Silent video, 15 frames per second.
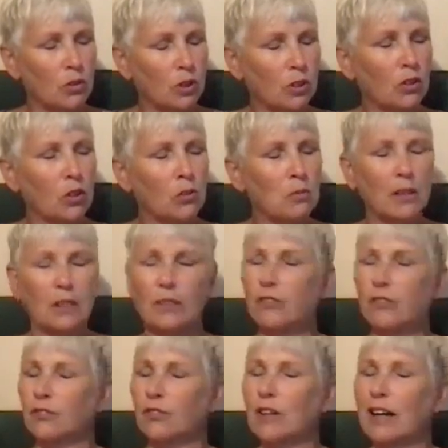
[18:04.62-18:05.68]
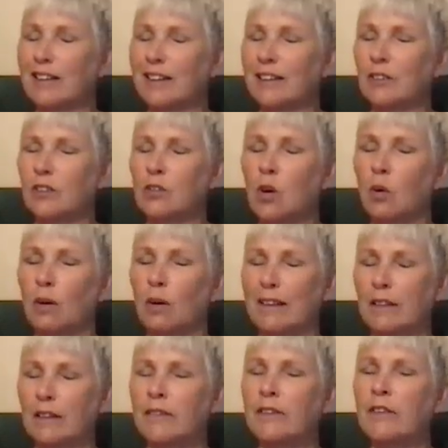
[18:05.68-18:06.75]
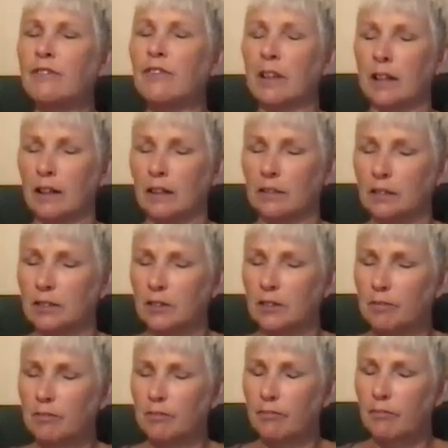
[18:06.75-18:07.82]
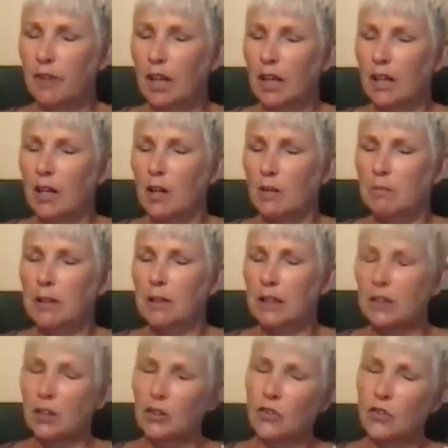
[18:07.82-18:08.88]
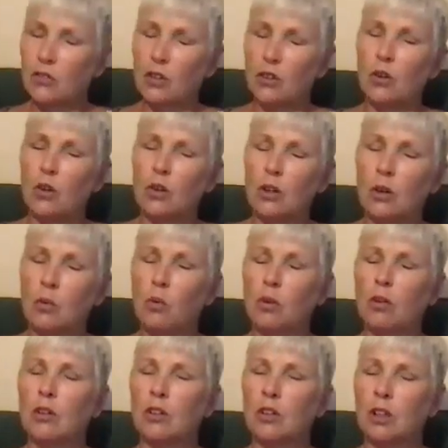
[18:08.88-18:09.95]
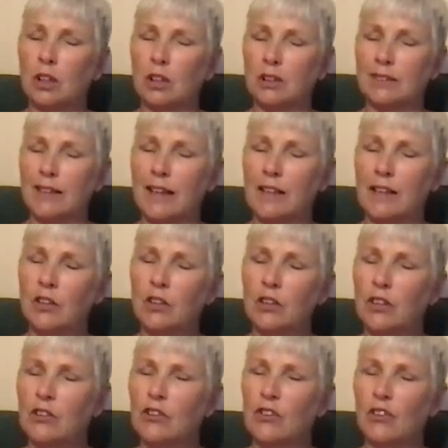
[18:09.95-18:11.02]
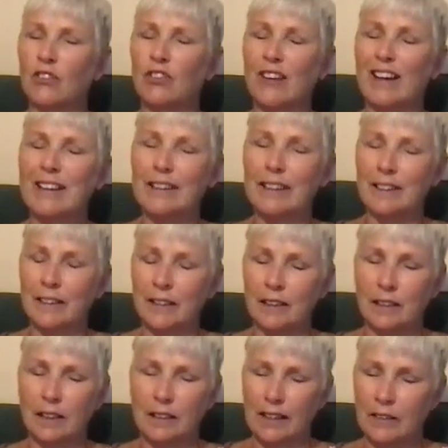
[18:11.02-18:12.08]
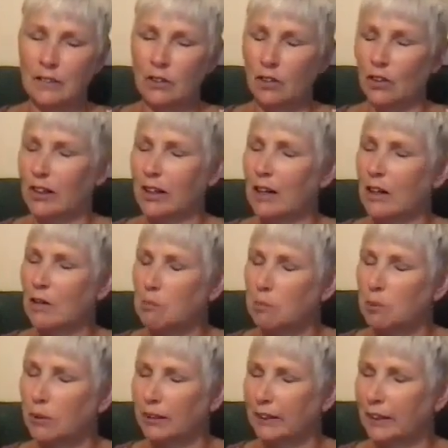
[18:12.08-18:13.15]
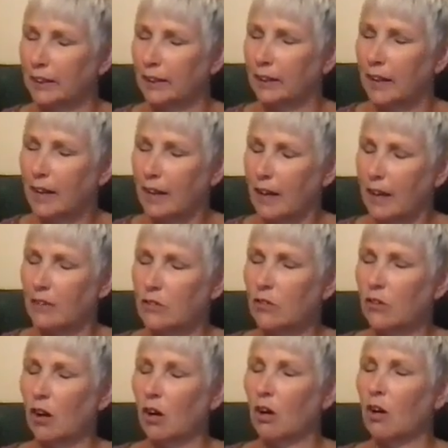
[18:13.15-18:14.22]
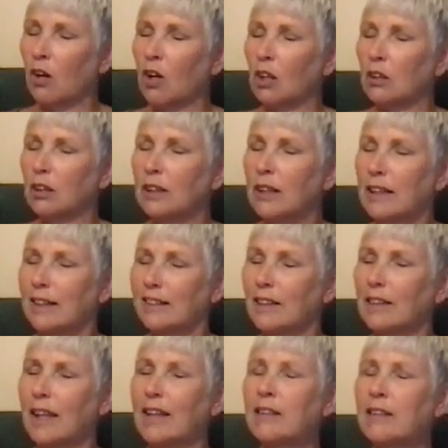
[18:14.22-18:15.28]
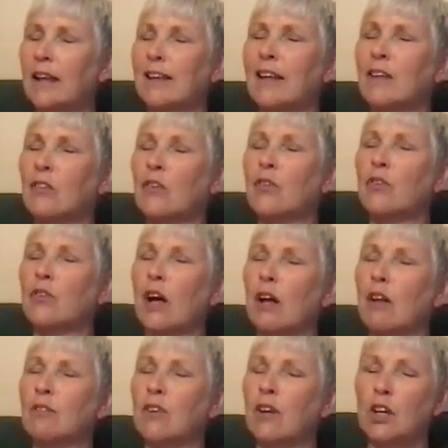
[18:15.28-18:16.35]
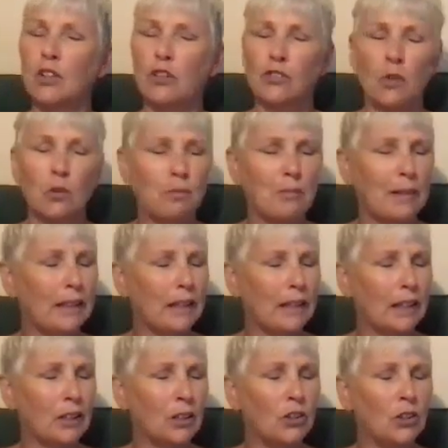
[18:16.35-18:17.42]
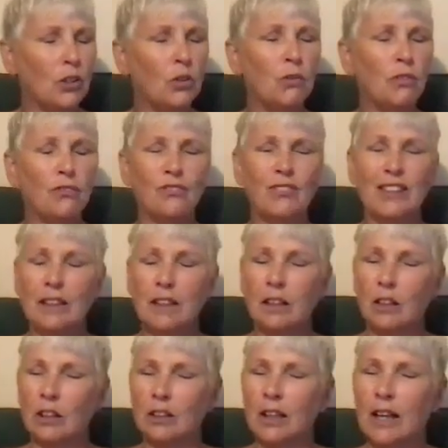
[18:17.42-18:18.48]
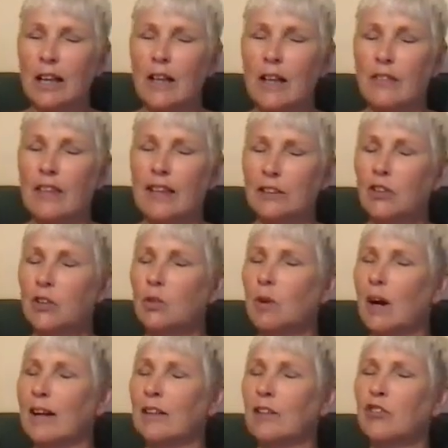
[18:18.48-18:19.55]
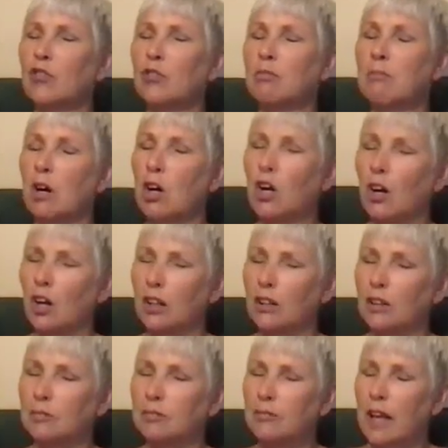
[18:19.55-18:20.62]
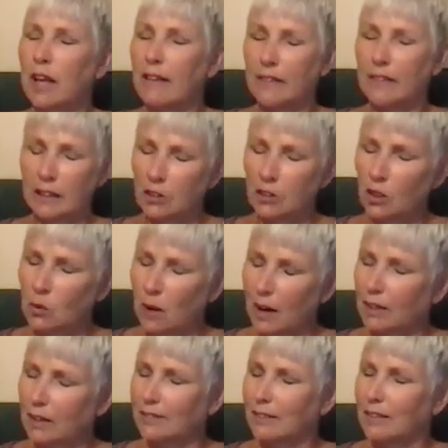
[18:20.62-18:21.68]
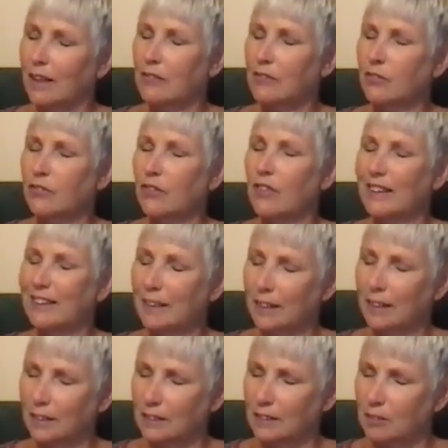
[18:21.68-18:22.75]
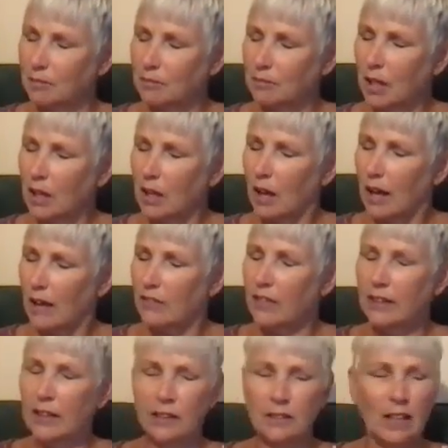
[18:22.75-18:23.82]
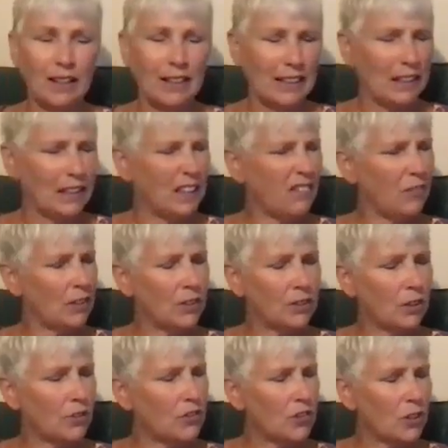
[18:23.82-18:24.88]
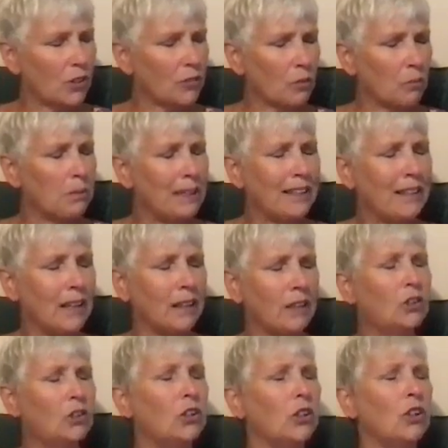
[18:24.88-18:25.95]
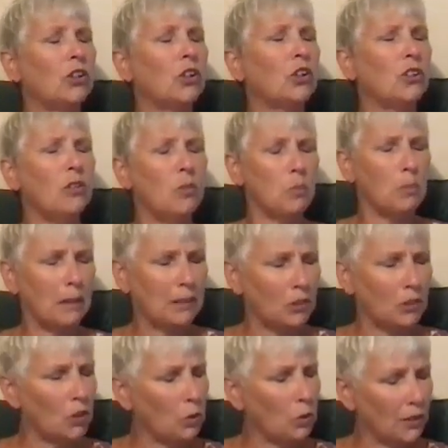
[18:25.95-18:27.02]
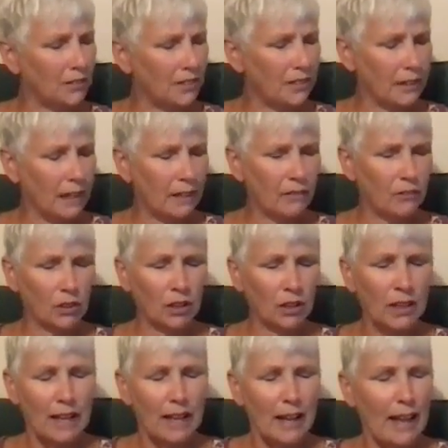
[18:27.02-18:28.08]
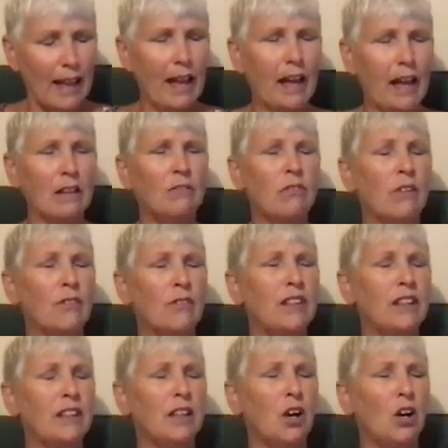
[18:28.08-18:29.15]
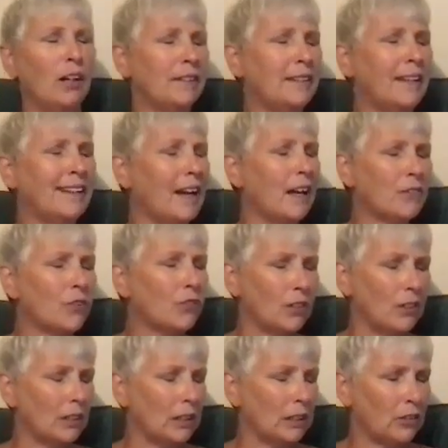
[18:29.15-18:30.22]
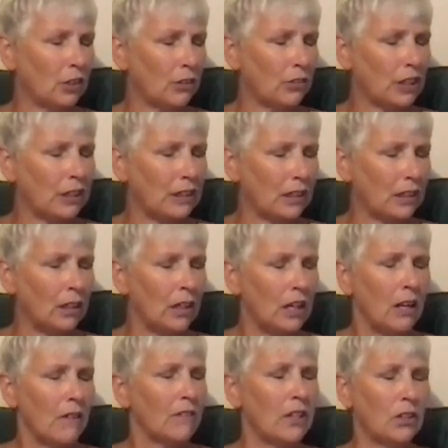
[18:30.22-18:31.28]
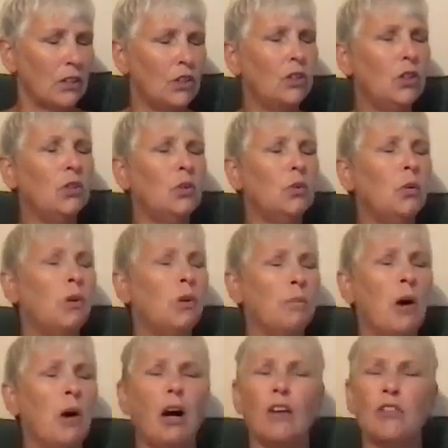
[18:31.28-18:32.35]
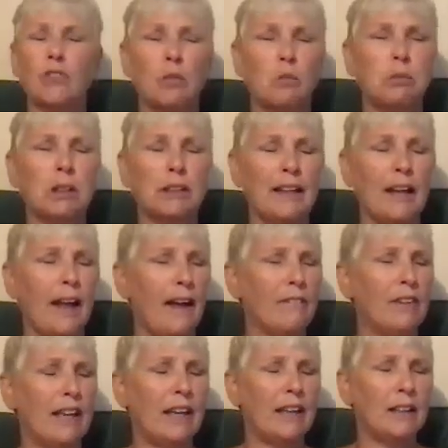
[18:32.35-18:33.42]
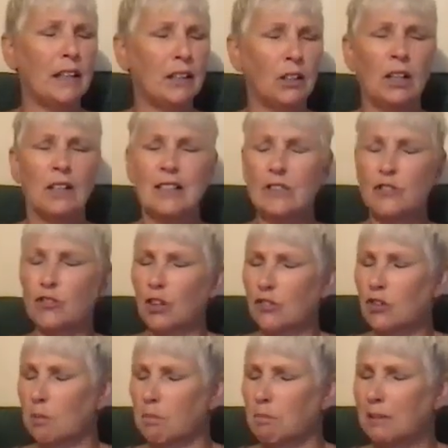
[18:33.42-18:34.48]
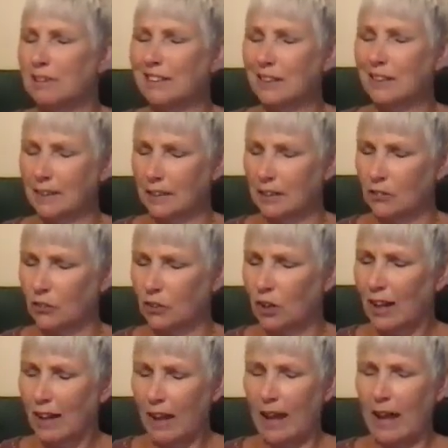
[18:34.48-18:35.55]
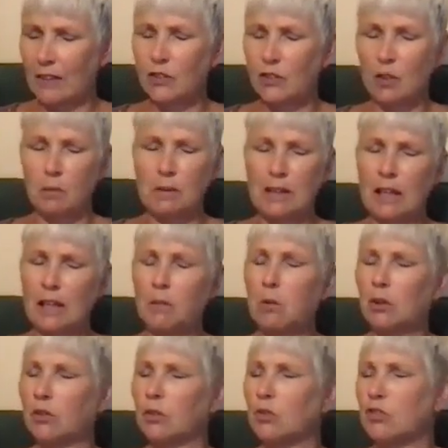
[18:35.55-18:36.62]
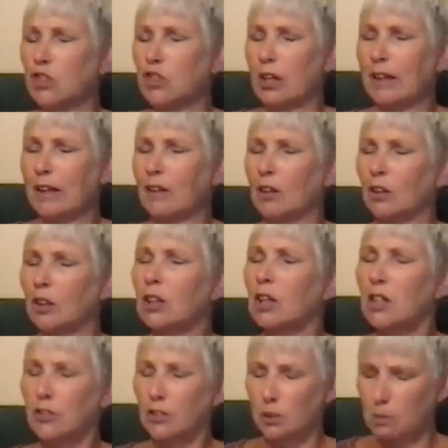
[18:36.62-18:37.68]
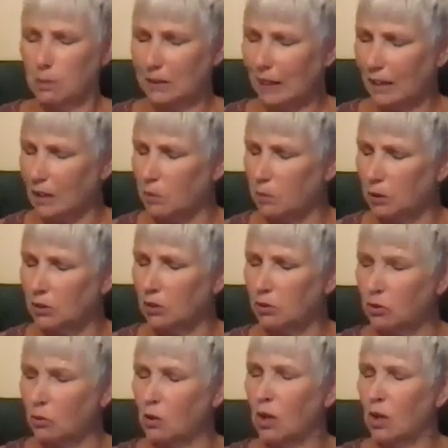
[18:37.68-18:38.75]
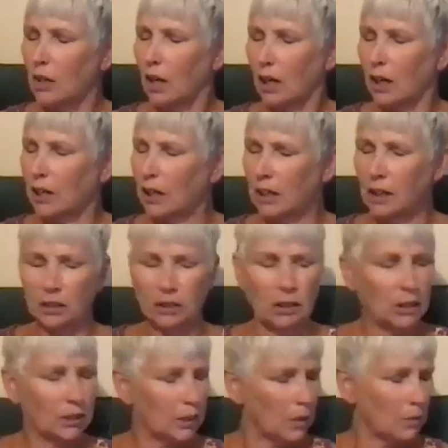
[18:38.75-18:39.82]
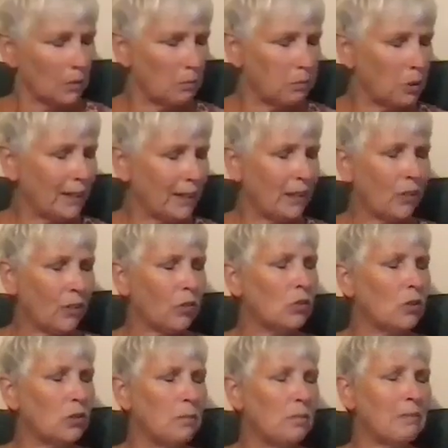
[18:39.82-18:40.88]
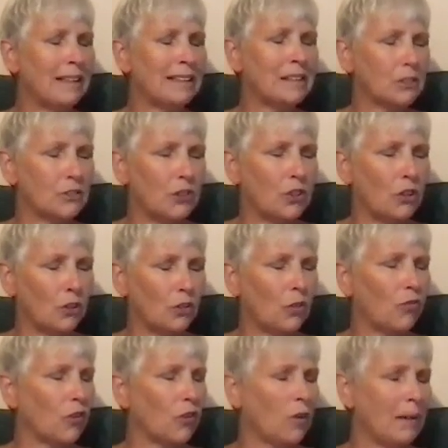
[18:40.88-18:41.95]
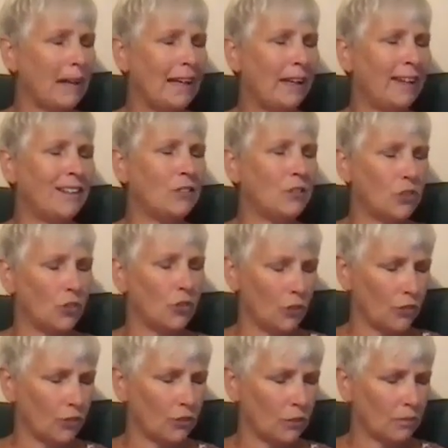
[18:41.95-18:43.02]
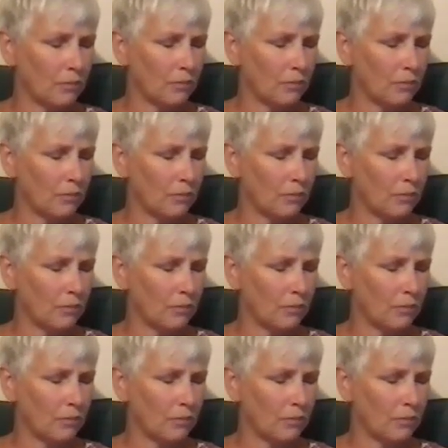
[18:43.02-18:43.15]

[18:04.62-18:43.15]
humans find quite difficult, because your world and your society and your upbringing has all lent itself to making you feel that you are small, that you are less than, that even to just be a good human, you would never have the audacity to think that you would possibly have any such abilities as to be able to channel, to be able to bring through messages from angels.